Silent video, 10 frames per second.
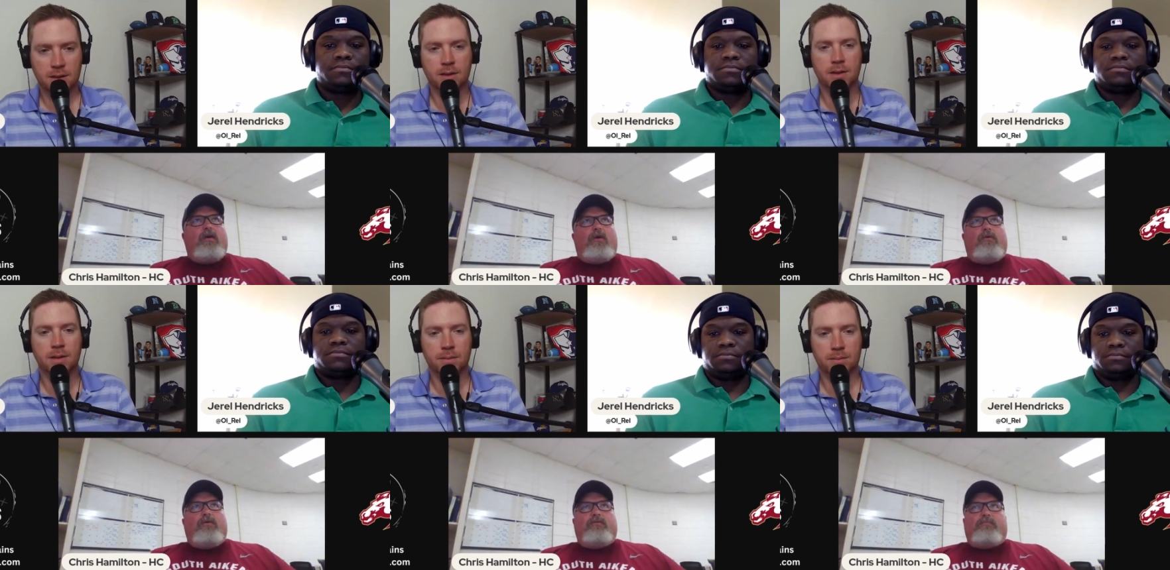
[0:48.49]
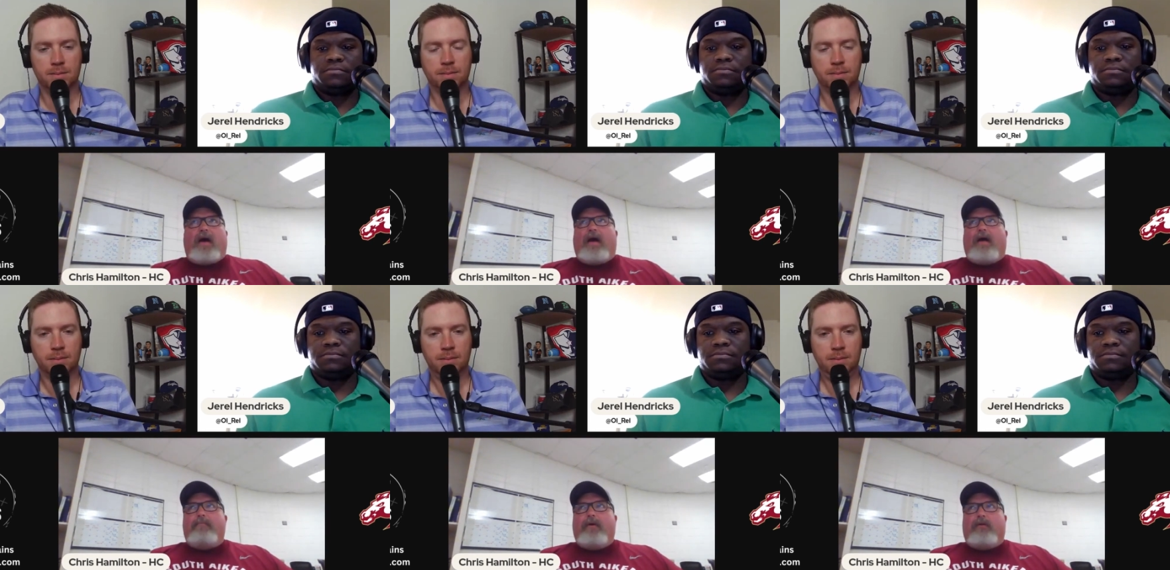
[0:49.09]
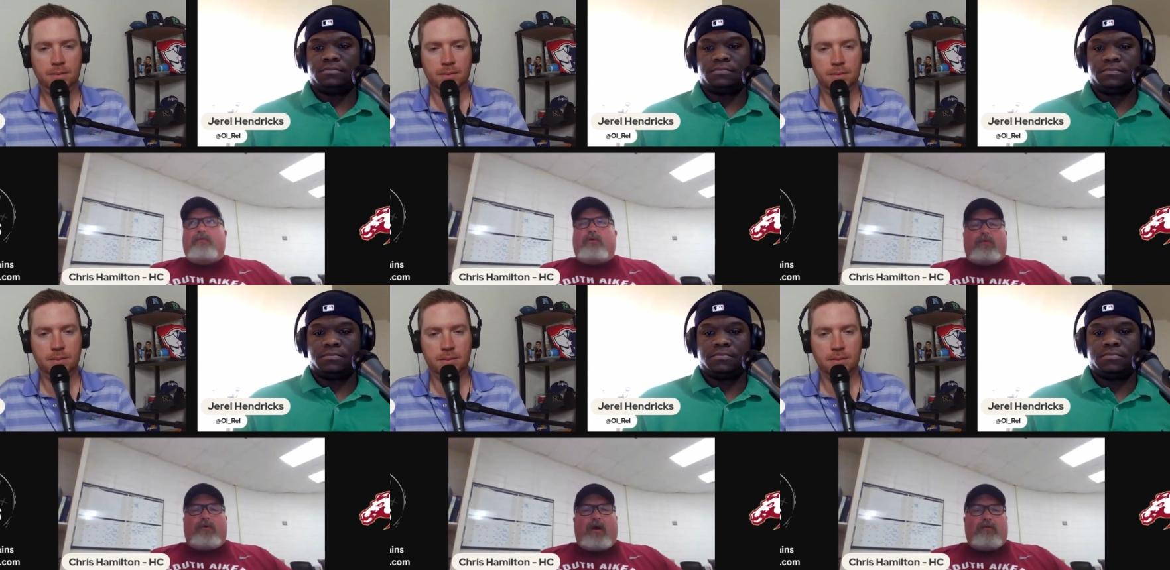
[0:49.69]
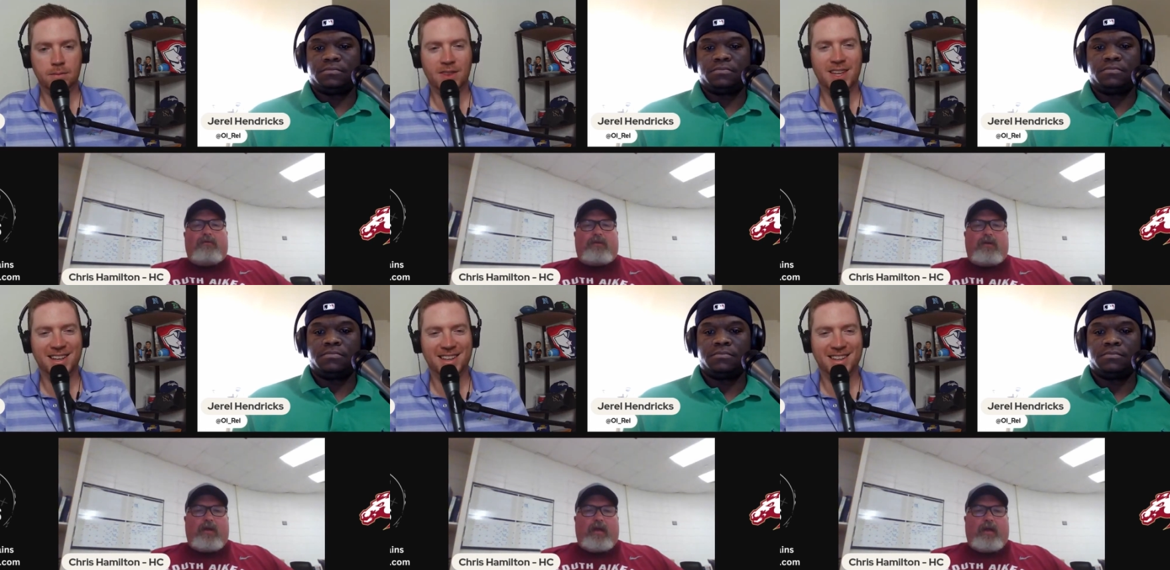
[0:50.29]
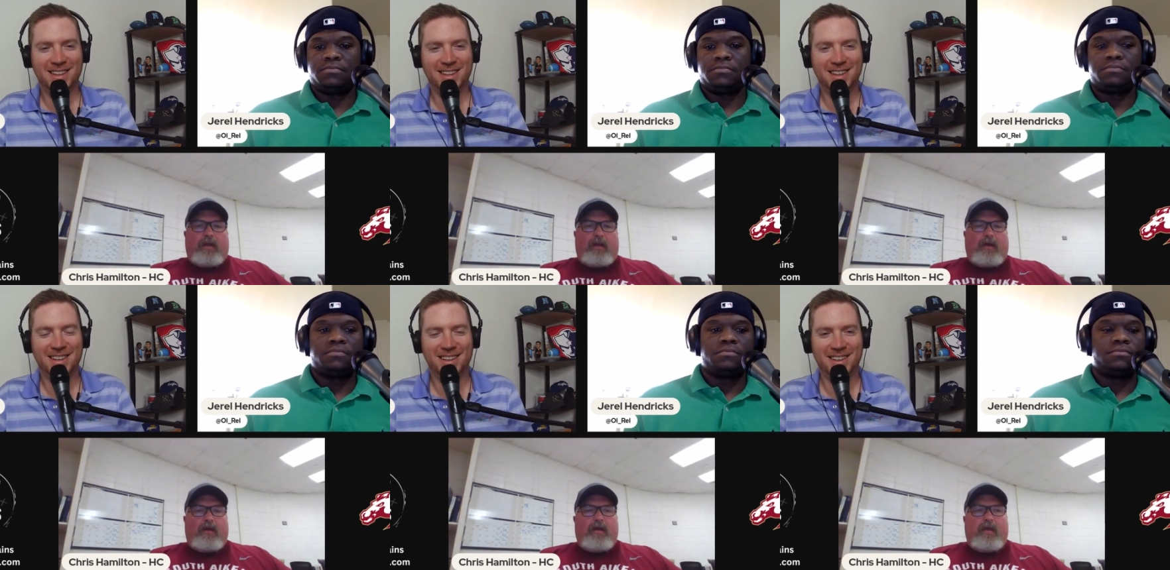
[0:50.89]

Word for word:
Speaker 1: who was my middle school coach, and uh,